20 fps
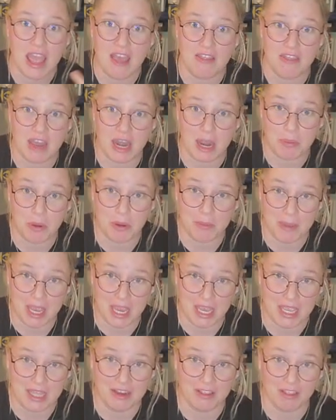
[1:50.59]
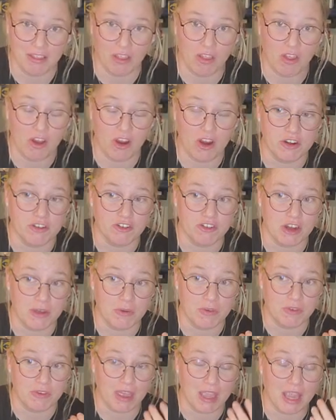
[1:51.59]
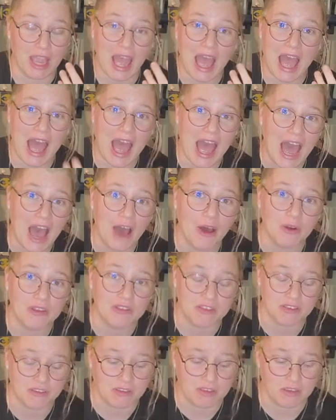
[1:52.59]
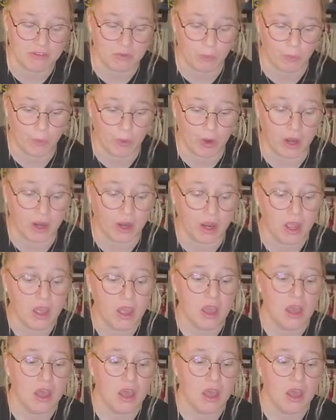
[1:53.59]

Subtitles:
and then I put my hand in the large and I was like, how does this even work?